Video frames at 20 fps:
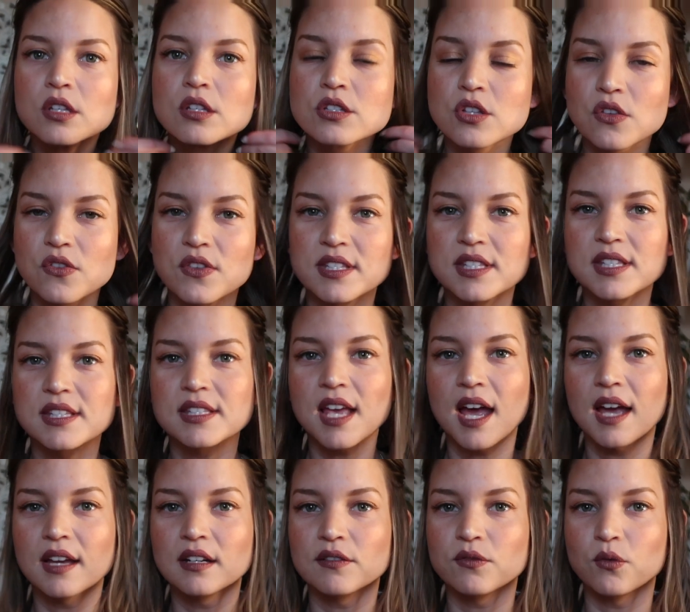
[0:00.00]
So this is
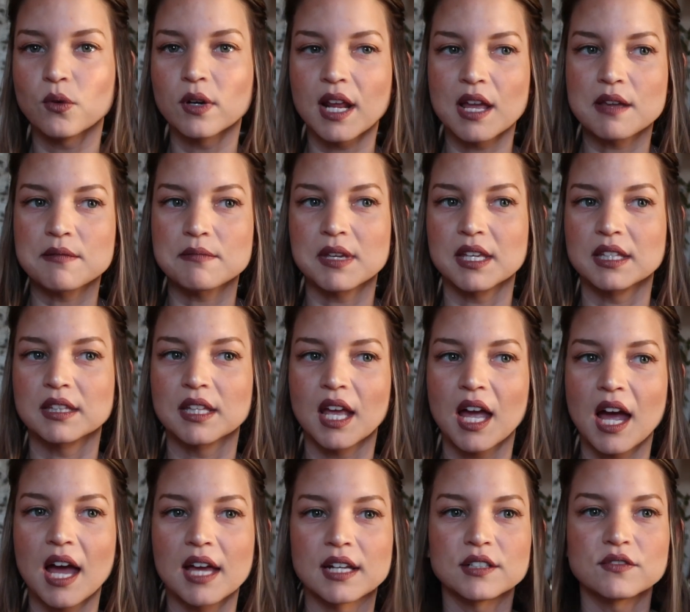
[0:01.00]
kind of what I mean. They
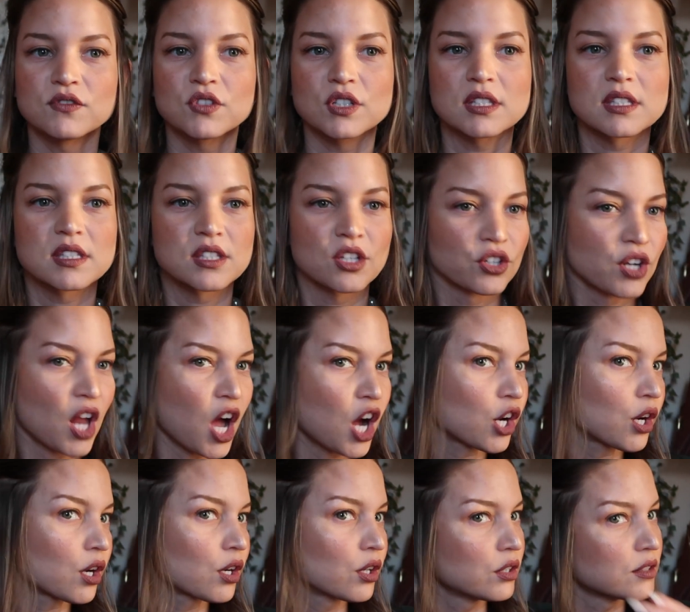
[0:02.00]
kind of just, they're
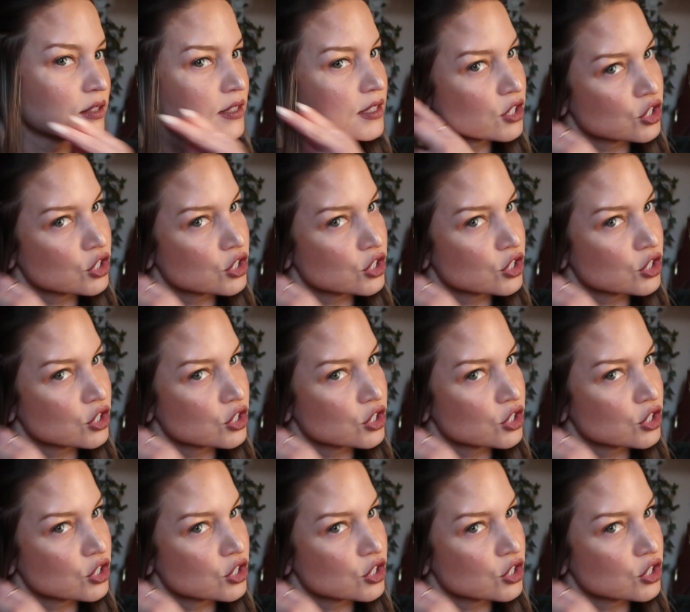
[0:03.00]
not curls.